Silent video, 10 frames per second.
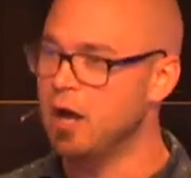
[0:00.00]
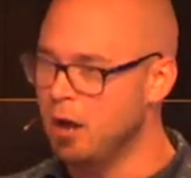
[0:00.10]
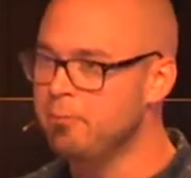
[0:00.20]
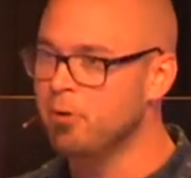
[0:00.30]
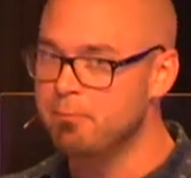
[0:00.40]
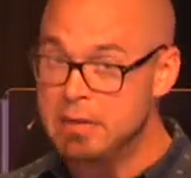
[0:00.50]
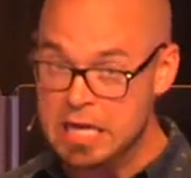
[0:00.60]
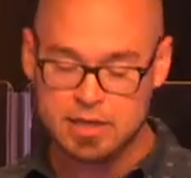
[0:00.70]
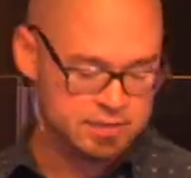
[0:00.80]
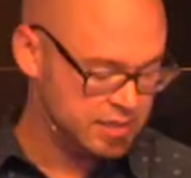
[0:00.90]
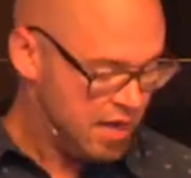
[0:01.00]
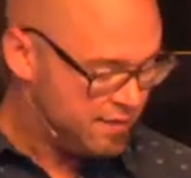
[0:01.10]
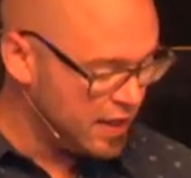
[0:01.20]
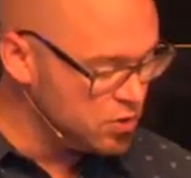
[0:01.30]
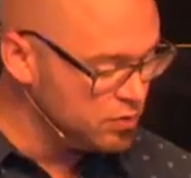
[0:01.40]
humble means
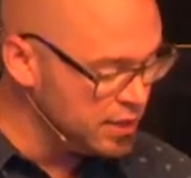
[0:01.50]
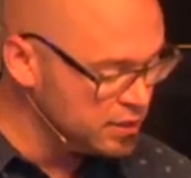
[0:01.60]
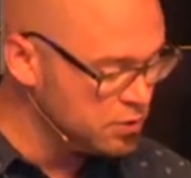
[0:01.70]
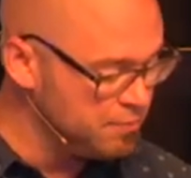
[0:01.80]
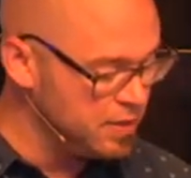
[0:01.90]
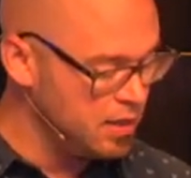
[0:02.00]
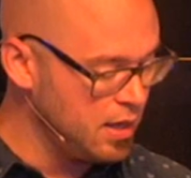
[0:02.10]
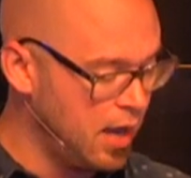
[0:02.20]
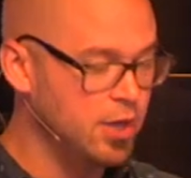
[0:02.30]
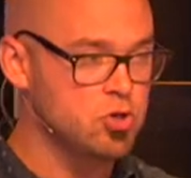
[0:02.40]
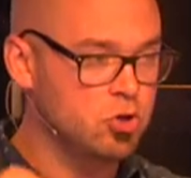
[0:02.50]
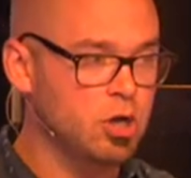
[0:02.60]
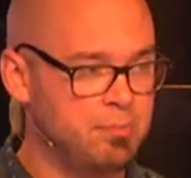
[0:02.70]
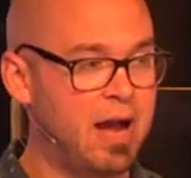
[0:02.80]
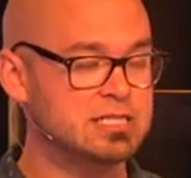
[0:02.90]
that you need to be, you
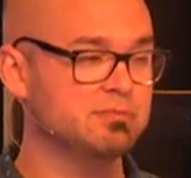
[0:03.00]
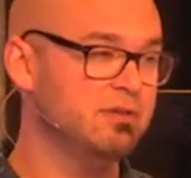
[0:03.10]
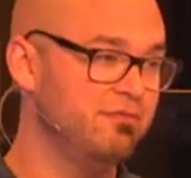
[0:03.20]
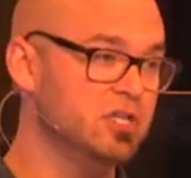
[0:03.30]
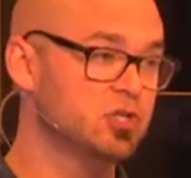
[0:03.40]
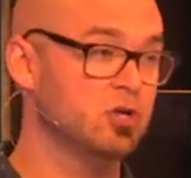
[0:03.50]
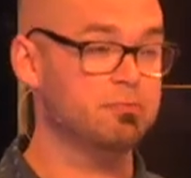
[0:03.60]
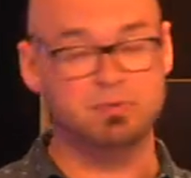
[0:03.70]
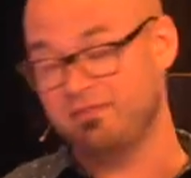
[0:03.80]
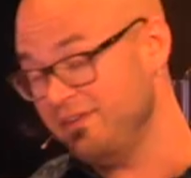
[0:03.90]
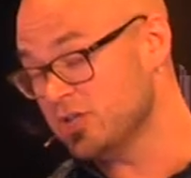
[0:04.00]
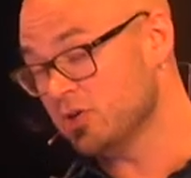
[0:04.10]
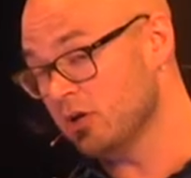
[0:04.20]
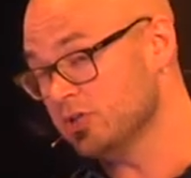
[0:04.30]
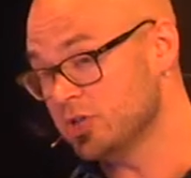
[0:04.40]
could possibly be
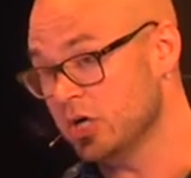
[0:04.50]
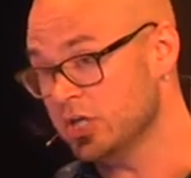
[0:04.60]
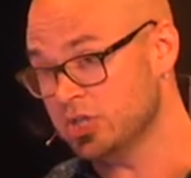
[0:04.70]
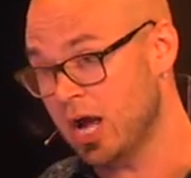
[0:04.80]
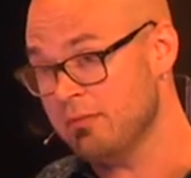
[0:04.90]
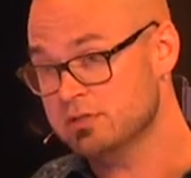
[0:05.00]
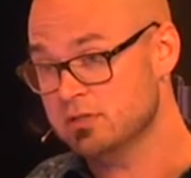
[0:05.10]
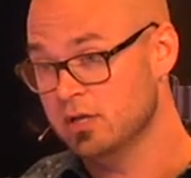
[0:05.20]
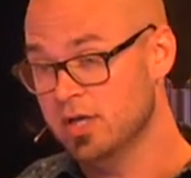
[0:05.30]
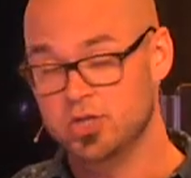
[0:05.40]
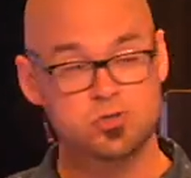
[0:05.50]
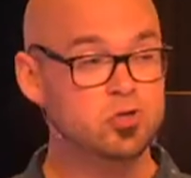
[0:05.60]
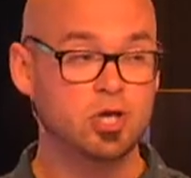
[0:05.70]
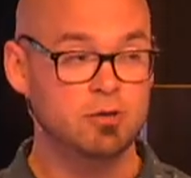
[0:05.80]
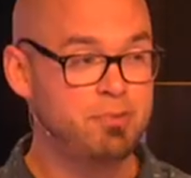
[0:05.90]
featured on dirty jobs. You
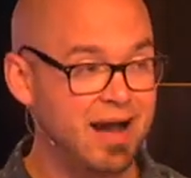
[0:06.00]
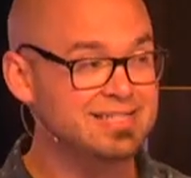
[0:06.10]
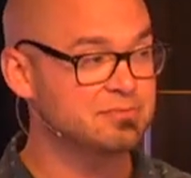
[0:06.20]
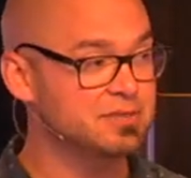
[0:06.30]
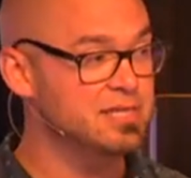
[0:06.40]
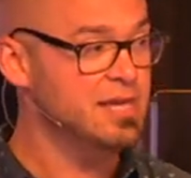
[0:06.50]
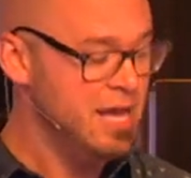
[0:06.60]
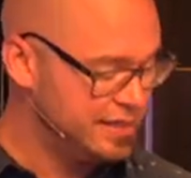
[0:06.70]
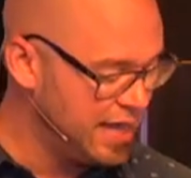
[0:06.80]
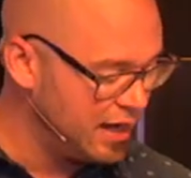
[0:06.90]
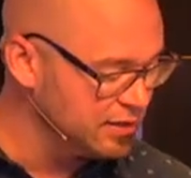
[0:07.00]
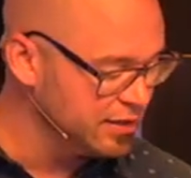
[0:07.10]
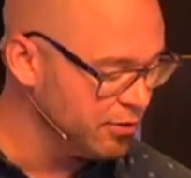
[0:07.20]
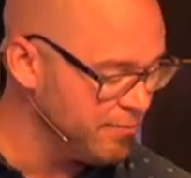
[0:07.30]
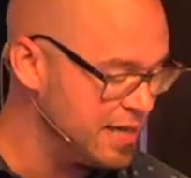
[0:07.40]
could possibly get a
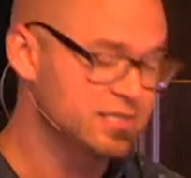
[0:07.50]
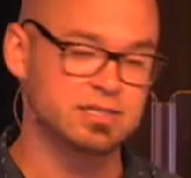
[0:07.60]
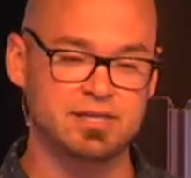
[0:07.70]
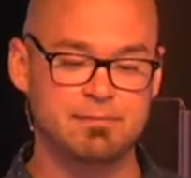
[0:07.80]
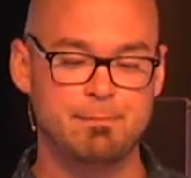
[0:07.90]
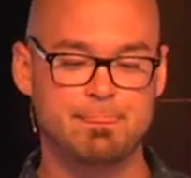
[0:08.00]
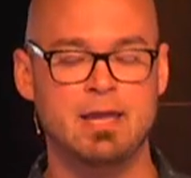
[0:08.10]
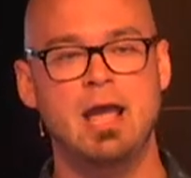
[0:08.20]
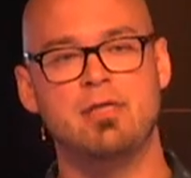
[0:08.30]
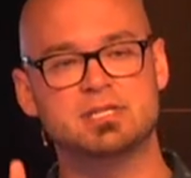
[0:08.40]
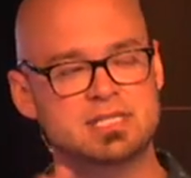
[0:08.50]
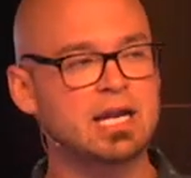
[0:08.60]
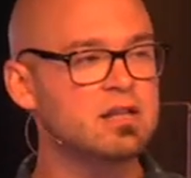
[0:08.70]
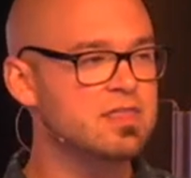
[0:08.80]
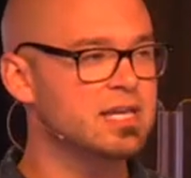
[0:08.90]
little messy. And the
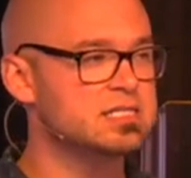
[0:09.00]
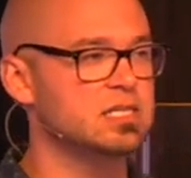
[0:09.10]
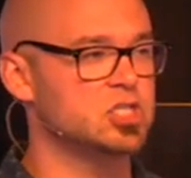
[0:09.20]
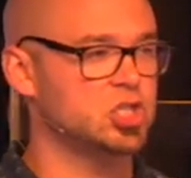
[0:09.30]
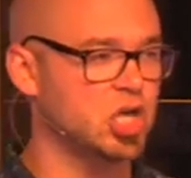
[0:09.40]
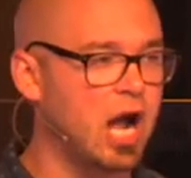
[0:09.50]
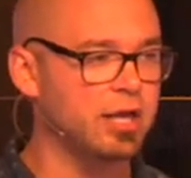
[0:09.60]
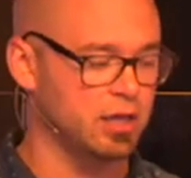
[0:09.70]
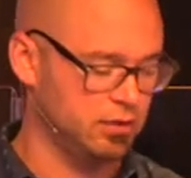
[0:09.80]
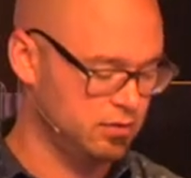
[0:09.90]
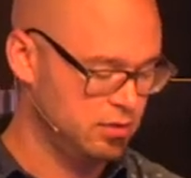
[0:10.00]
second thing is it's shocking.